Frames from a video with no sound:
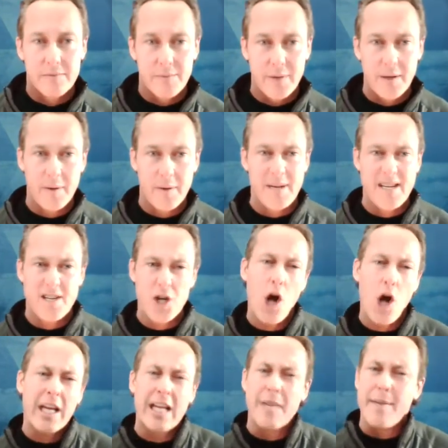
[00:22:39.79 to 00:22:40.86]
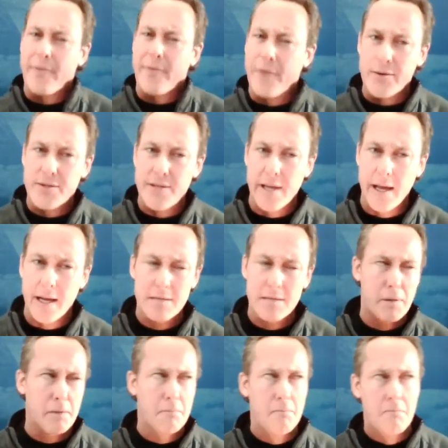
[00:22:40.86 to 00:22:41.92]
We've been talking about those things, but